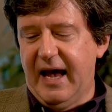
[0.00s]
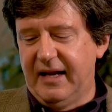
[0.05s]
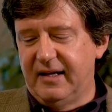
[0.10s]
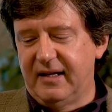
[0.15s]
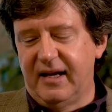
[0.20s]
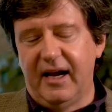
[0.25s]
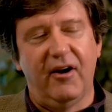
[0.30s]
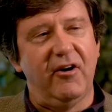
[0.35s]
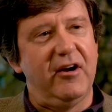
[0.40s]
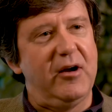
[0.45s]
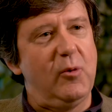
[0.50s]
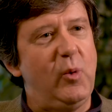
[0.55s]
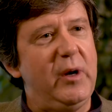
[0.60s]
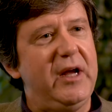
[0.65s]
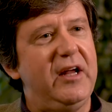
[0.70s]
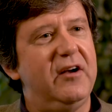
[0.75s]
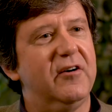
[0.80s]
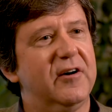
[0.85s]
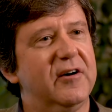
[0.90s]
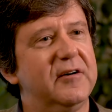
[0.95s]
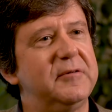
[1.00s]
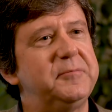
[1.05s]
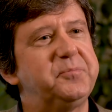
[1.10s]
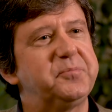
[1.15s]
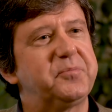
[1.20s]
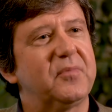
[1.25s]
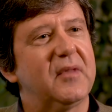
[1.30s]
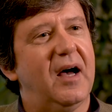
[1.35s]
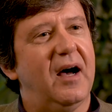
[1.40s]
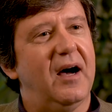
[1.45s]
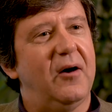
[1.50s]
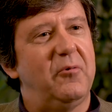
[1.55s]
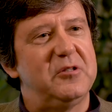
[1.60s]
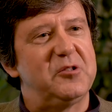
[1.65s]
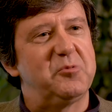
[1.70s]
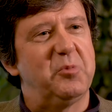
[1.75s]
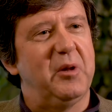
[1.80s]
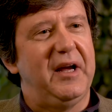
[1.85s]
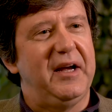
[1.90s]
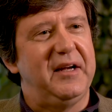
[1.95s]
and Gary Weeder
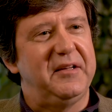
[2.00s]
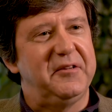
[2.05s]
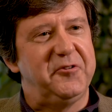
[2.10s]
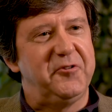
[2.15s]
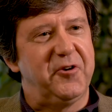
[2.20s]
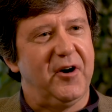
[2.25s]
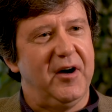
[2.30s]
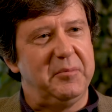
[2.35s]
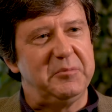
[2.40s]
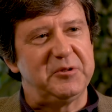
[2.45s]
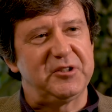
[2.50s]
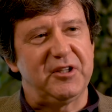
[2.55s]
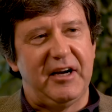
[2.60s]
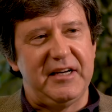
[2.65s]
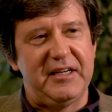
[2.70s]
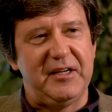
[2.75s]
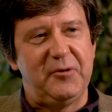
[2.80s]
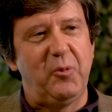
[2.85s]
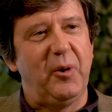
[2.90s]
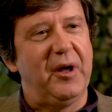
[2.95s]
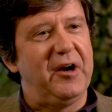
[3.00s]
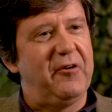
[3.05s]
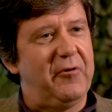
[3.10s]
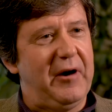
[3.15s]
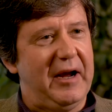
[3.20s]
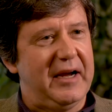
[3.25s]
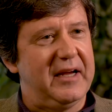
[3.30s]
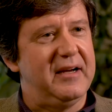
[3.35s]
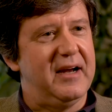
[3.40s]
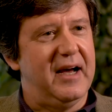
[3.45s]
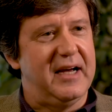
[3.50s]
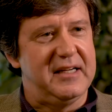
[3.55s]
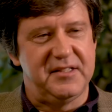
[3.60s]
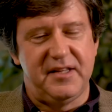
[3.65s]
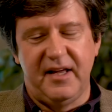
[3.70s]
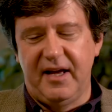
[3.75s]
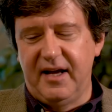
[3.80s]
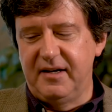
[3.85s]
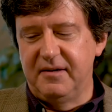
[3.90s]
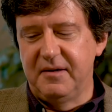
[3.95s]
was playing the drums. So I did want to recognize
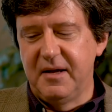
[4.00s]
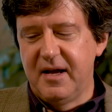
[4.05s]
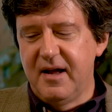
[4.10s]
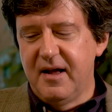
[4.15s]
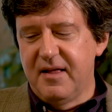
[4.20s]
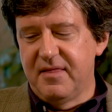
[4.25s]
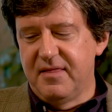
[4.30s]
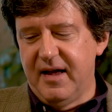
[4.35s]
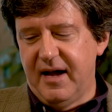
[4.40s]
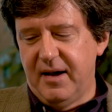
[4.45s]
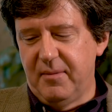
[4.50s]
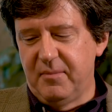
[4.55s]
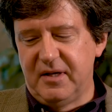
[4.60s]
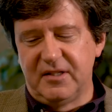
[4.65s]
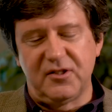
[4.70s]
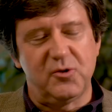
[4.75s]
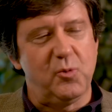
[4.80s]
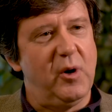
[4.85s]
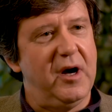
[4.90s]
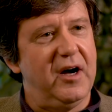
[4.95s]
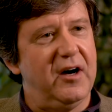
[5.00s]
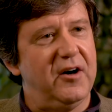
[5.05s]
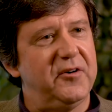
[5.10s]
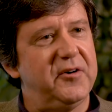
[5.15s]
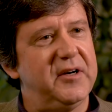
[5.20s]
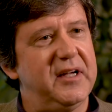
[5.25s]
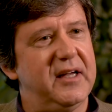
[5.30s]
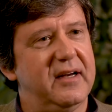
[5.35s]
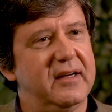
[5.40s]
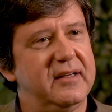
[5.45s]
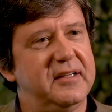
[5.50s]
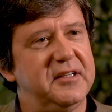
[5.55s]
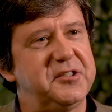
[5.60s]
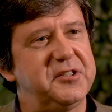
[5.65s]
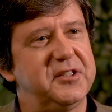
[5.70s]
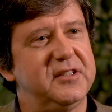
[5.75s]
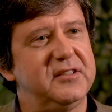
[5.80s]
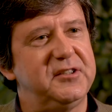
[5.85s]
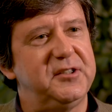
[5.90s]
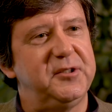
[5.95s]
them as well, in
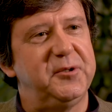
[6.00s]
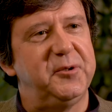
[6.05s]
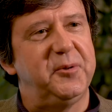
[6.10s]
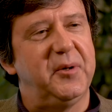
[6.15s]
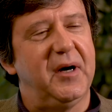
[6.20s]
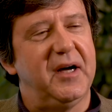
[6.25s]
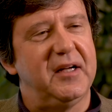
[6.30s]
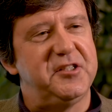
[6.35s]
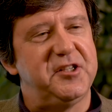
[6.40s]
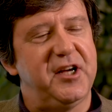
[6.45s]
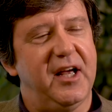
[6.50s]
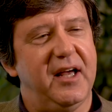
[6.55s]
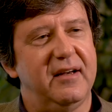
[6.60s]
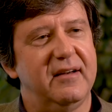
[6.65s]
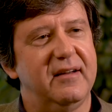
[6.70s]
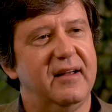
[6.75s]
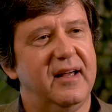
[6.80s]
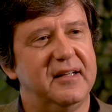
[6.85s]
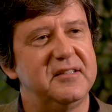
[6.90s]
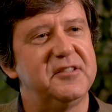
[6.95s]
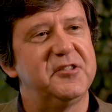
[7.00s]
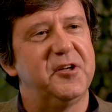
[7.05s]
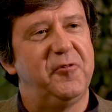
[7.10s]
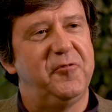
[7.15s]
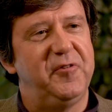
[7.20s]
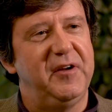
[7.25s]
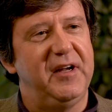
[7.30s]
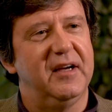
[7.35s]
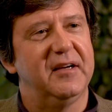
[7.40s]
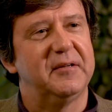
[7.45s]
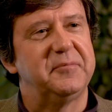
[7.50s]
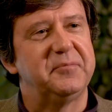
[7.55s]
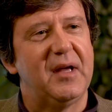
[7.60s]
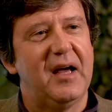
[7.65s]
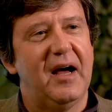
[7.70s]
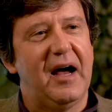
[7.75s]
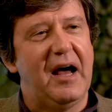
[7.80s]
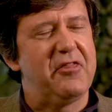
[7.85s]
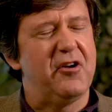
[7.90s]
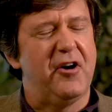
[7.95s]
addition to Jen and Sophia.
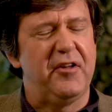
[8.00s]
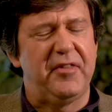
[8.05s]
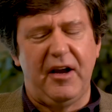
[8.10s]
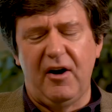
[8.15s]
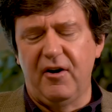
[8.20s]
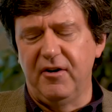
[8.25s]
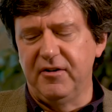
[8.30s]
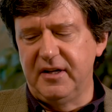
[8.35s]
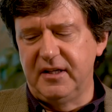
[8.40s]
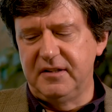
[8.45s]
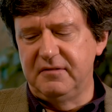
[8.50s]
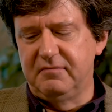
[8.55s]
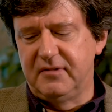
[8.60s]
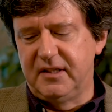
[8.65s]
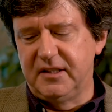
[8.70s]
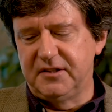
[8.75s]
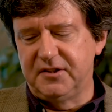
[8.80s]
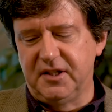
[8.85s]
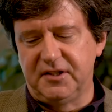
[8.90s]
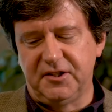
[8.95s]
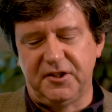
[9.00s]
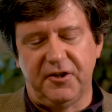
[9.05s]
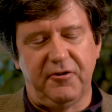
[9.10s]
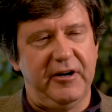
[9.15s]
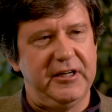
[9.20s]
I thought they all did such a